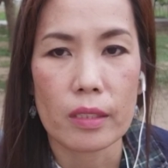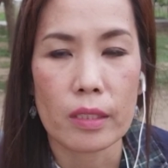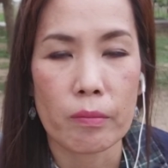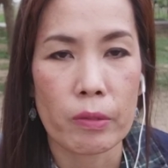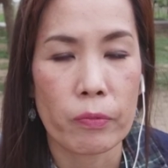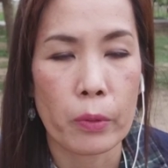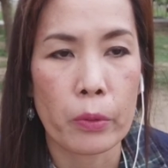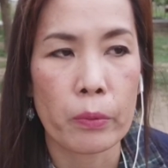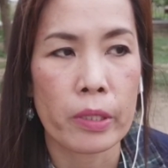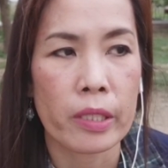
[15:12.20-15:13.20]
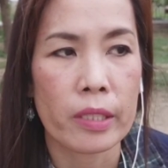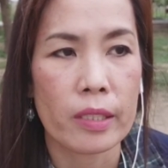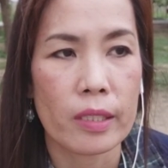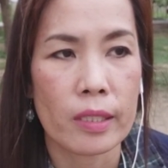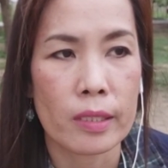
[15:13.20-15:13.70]
coming forward
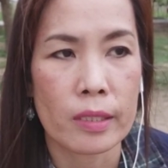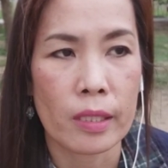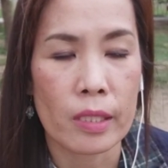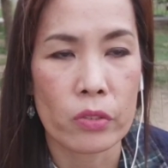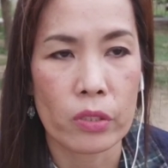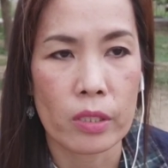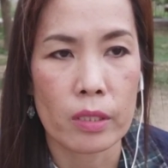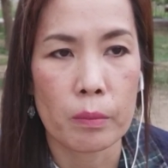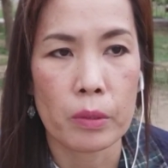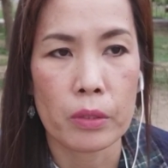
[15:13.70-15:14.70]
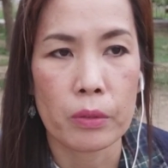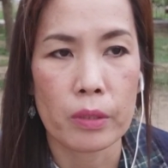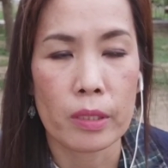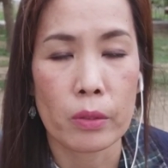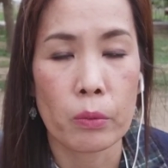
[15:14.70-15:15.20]
as an
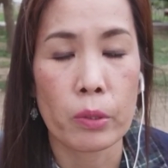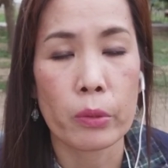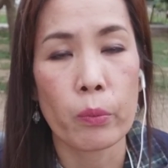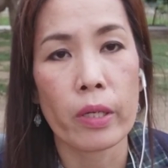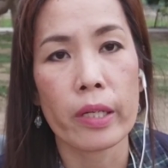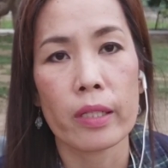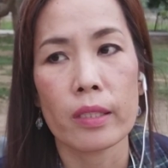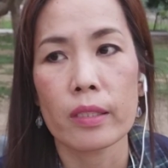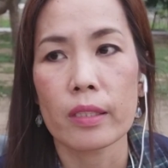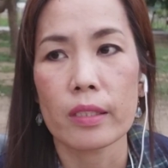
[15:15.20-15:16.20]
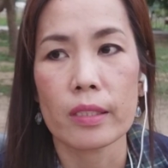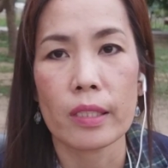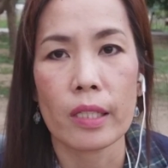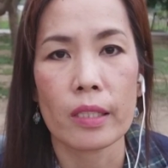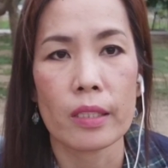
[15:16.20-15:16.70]
XJW is all worthwhile.
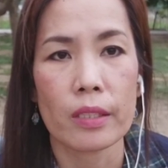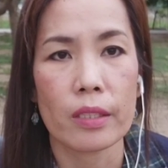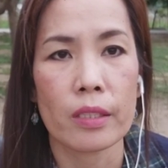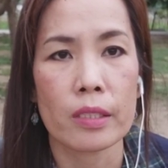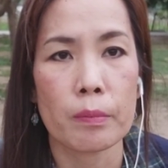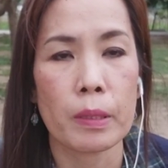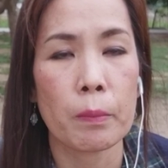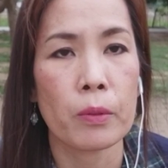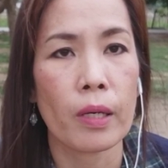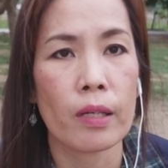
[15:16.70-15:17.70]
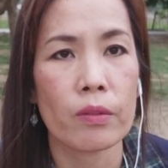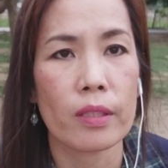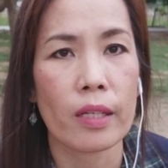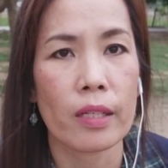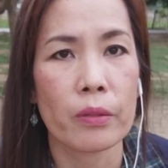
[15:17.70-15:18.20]
Seeing that there's people out
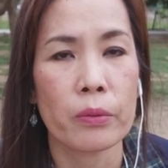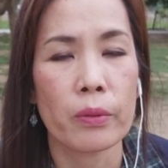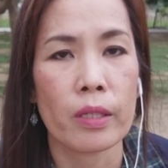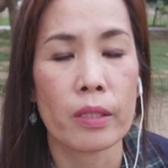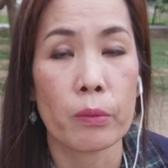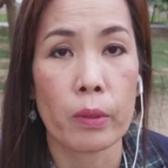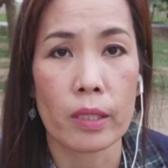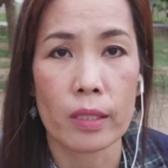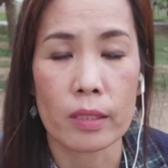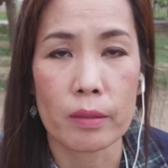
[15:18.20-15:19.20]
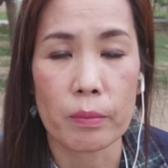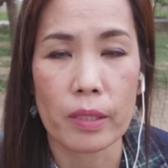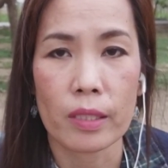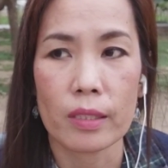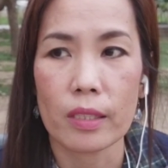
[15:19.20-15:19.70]
there who are waking up
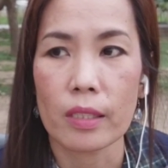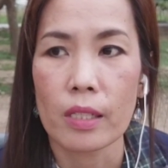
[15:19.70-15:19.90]
and